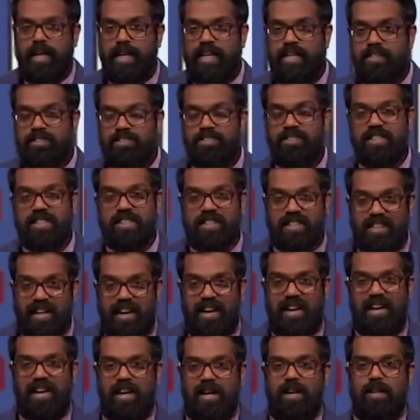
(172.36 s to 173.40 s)
It's a
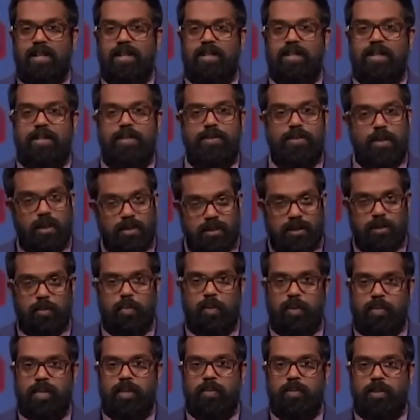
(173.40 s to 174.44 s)
girl, not a
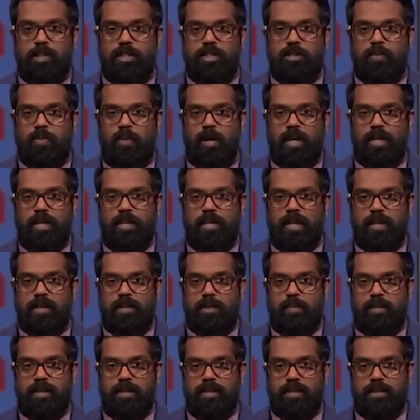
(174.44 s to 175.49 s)
woman, which is why you're going
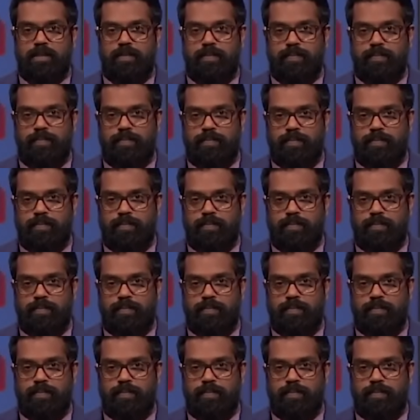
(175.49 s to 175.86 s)
to prison.